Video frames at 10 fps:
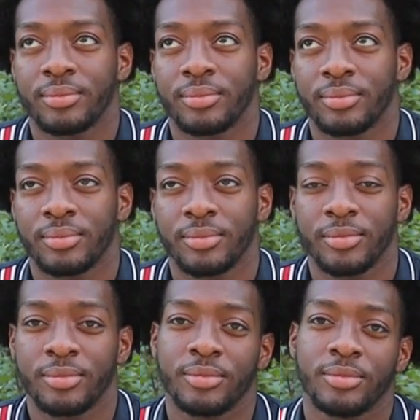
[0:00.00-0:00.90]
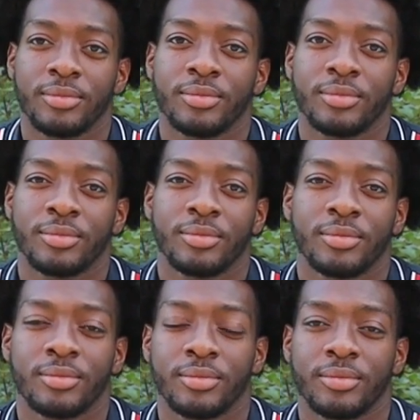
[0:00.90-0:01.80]

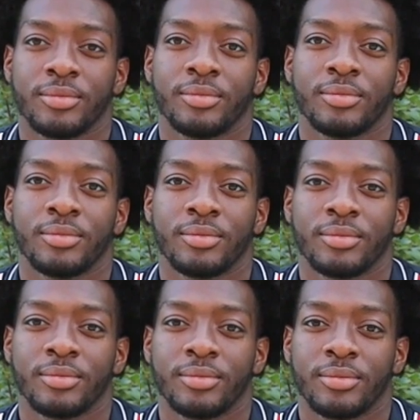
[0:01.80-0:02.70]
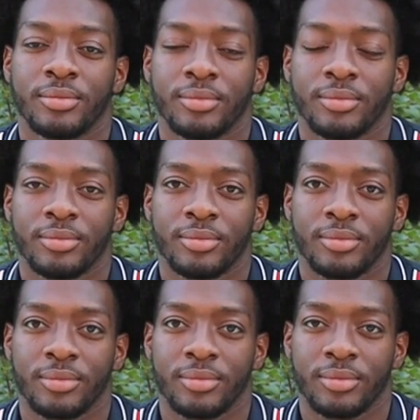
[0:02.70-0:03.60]

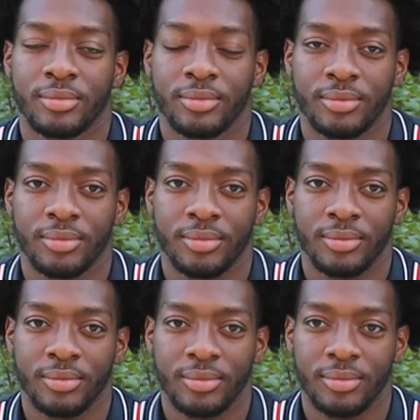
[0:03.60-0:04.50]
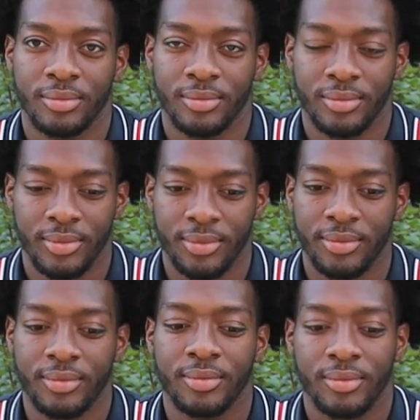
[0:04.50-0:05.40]

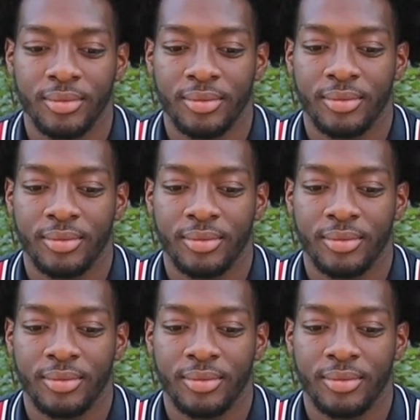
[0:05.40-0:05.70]
[no speech]